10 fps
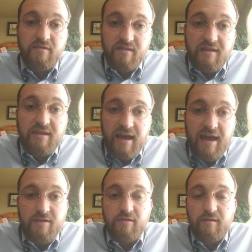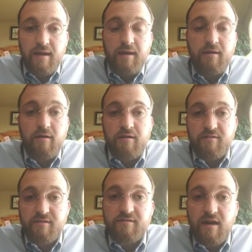Zencash and are
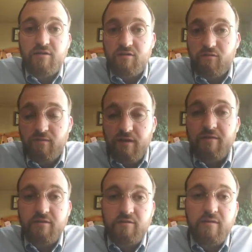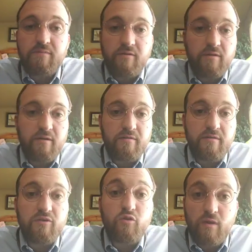in discussions with other
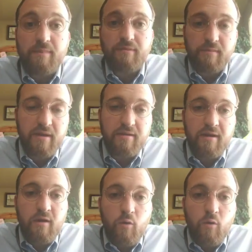cryptocurrencies to implement